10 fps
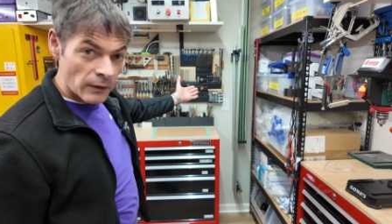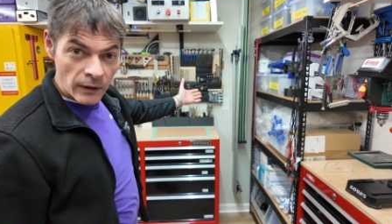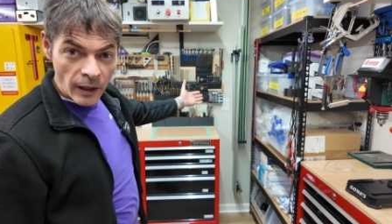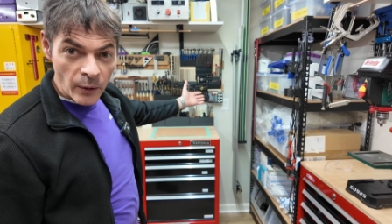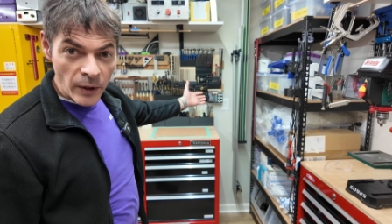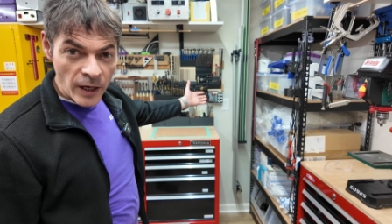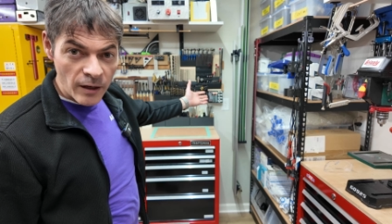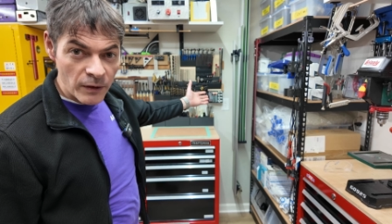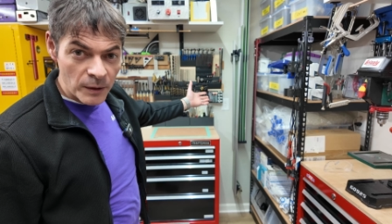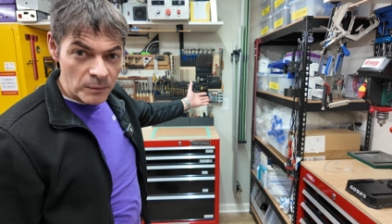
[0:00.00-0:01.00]
There we
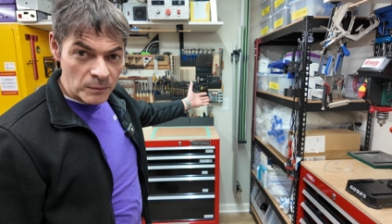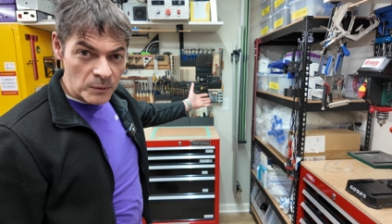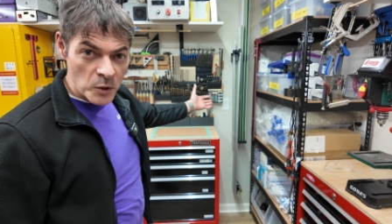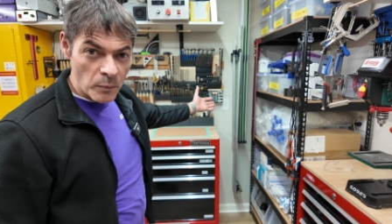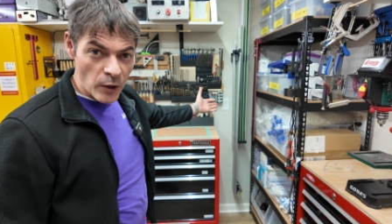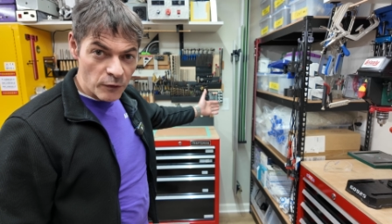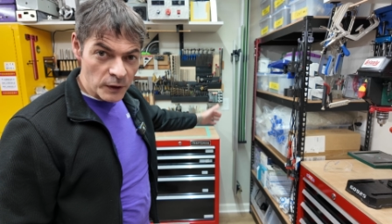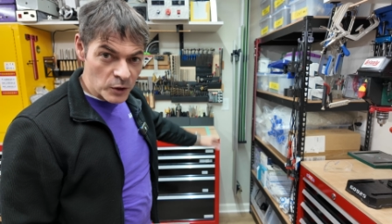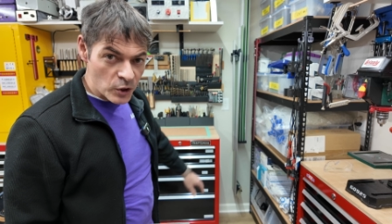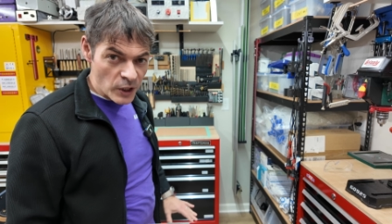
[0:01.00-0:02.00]
have it. It's
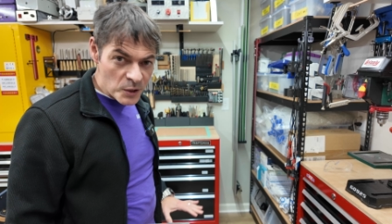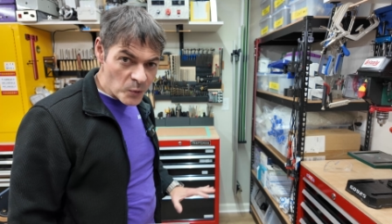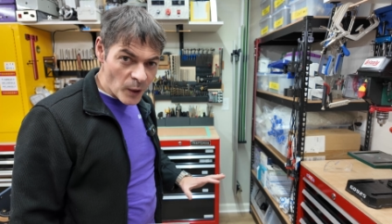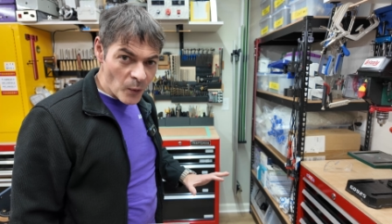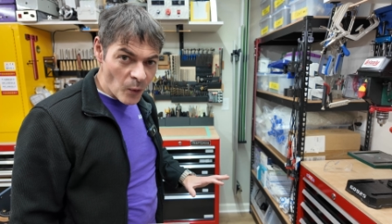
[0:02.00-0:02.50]
perfect, just what I